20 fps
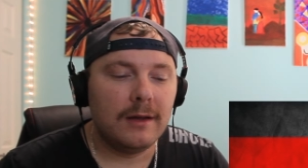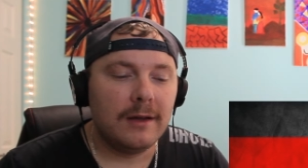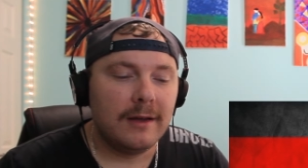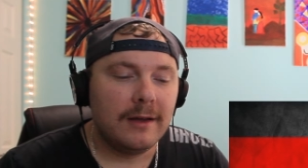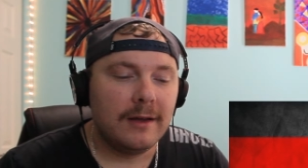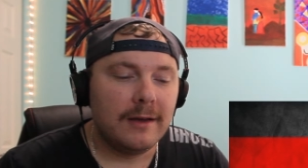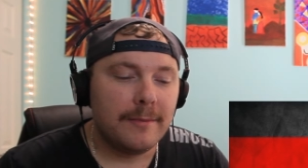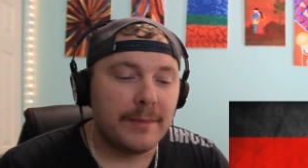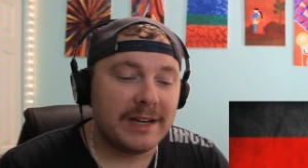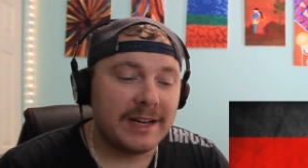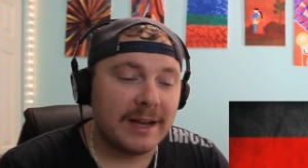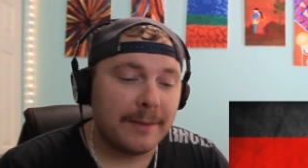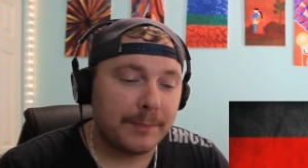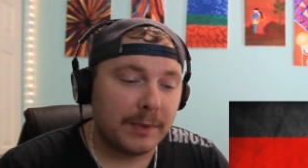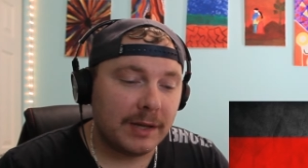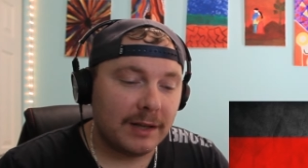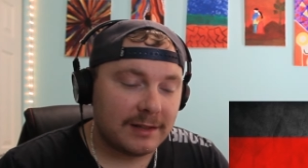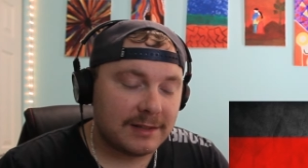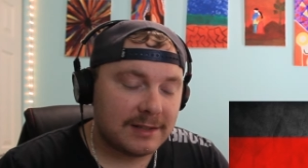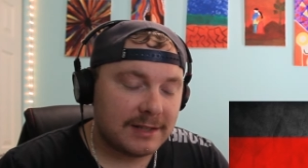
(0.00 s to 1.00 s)

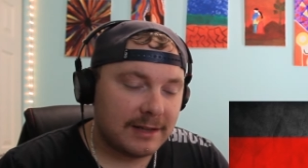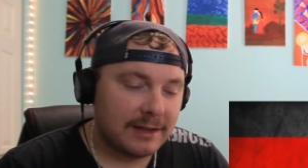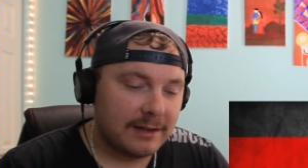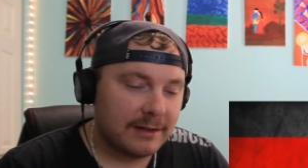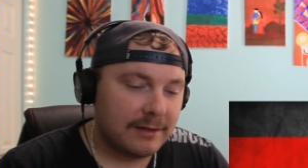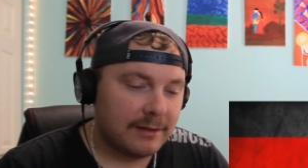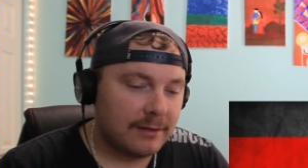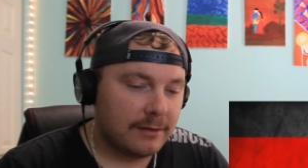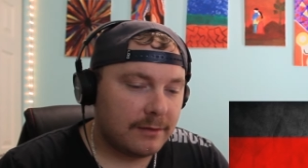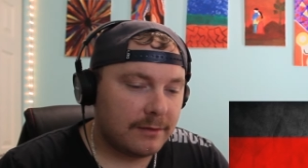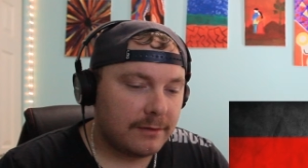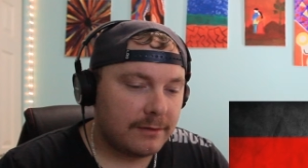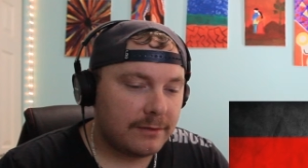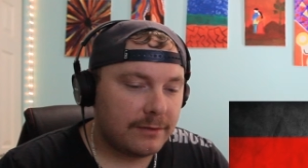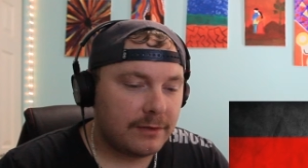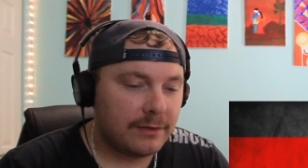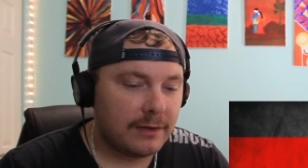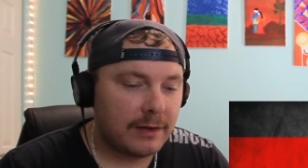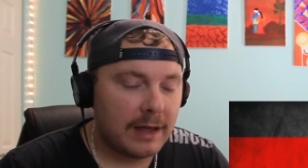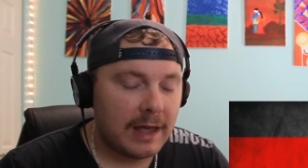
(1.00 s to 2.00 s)

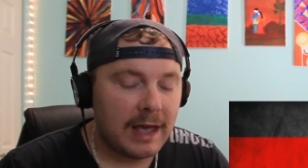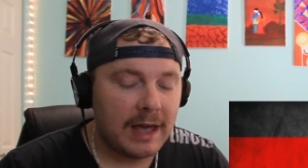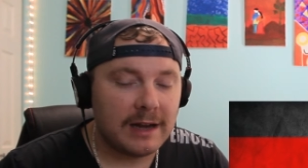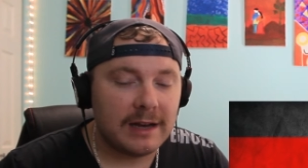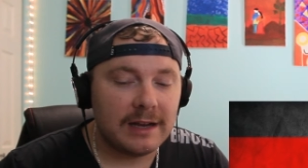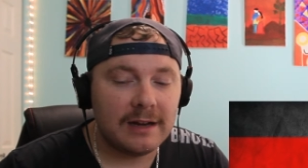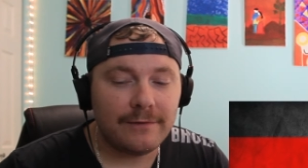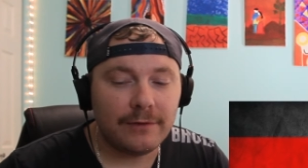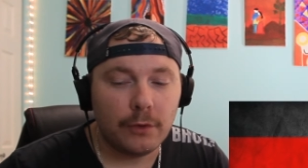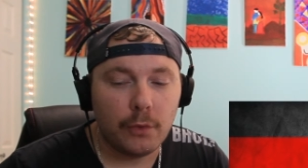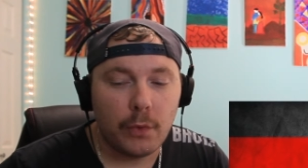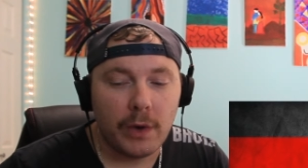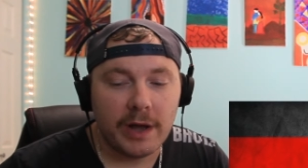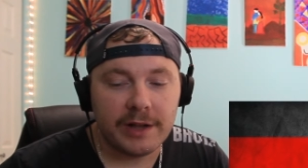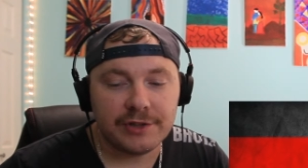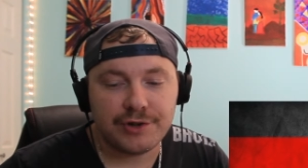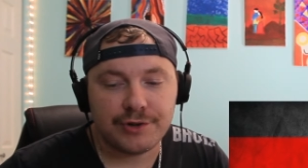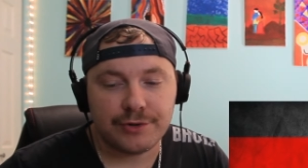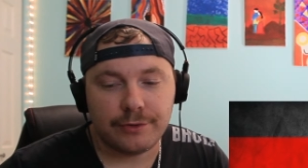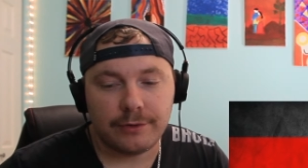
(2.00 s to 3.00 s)
manipulative and
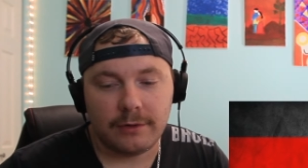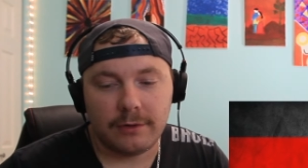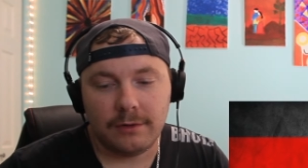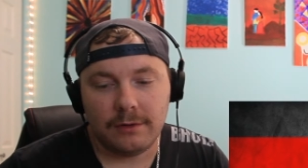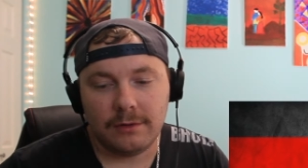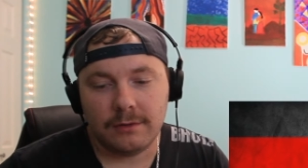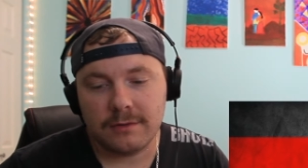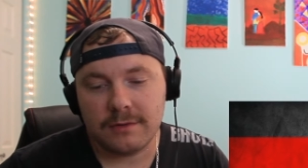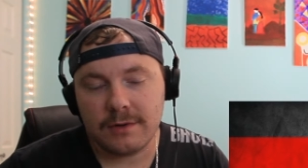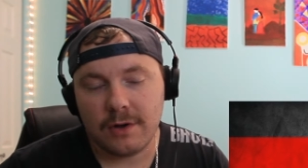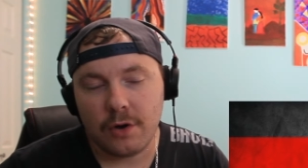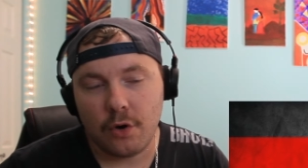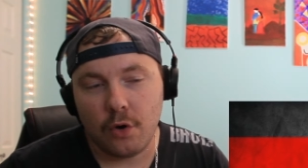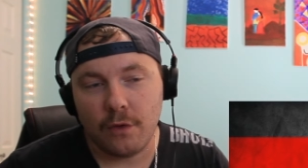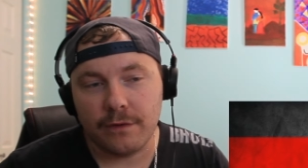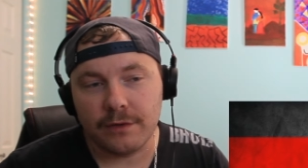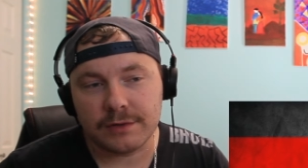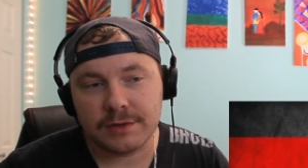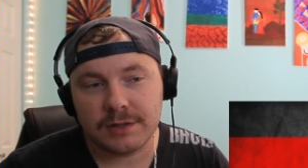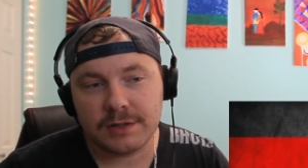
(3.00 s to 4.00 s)
influential
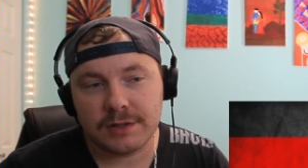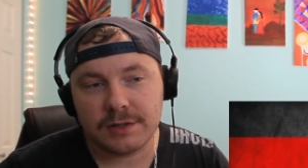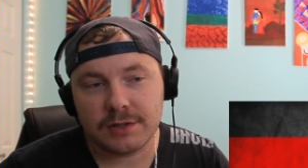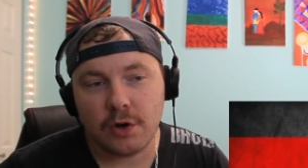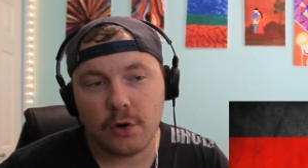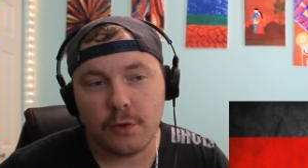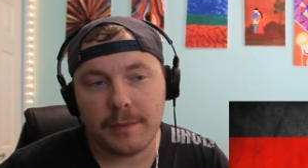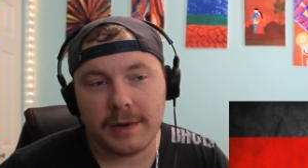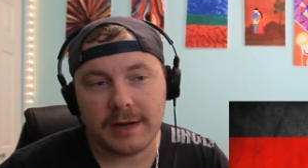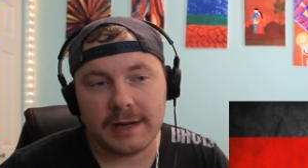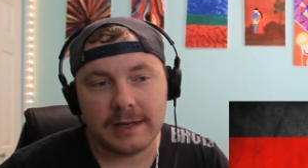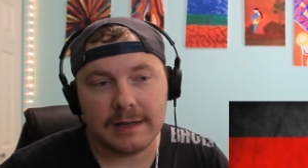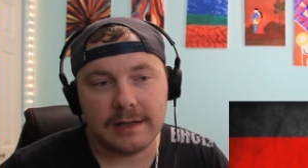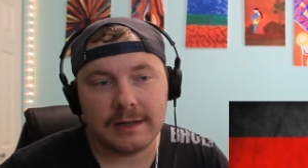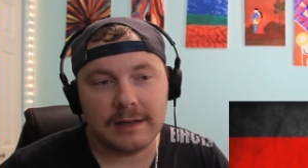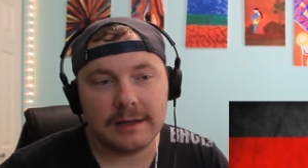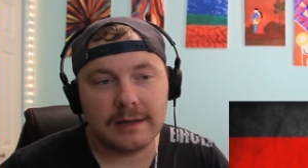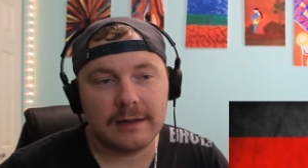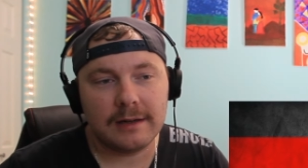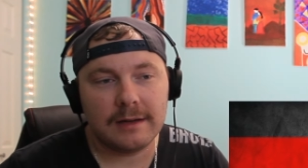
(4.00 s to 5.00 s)
over so
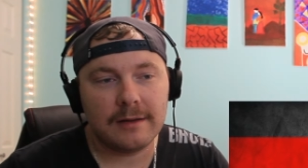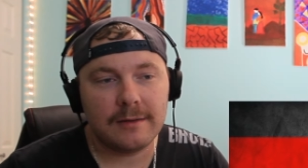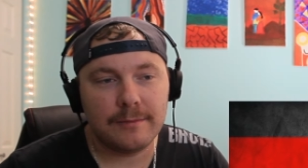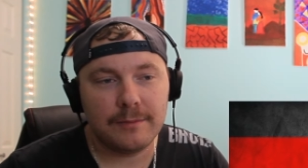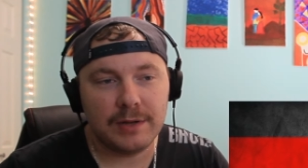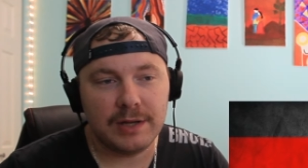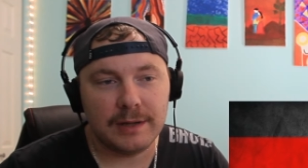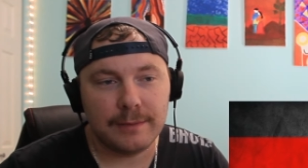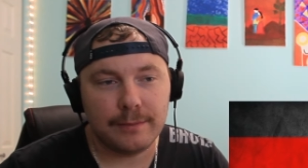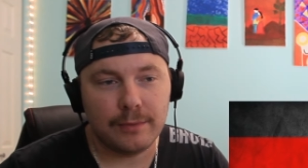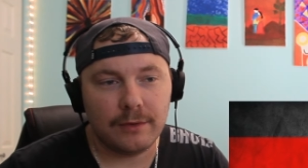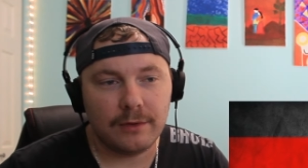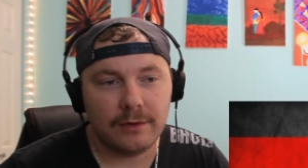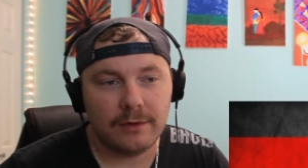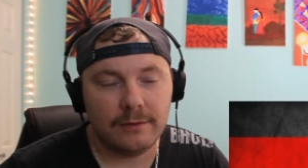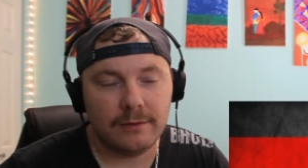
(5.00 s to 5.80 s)
many people.